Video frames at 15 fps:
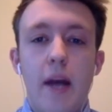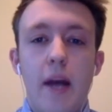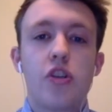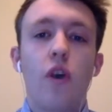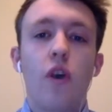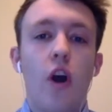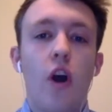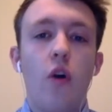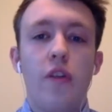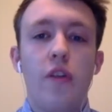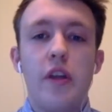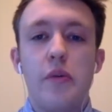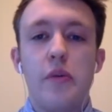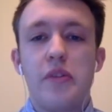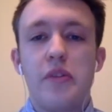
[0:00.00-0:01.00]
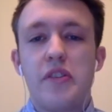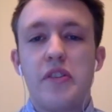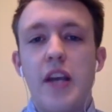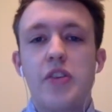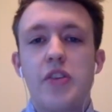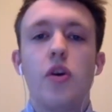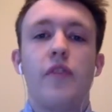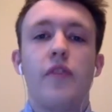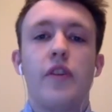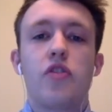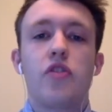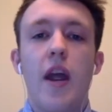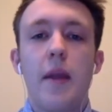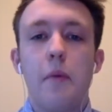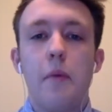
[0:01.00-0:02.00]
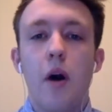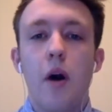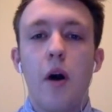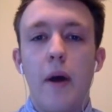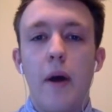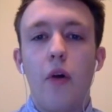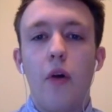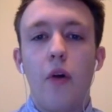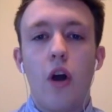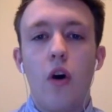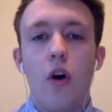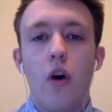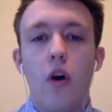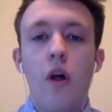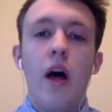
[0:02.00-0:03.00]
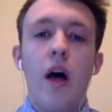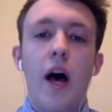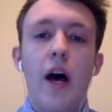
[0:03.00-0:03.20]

score a goal that you would say sort of a trademark Bale goal,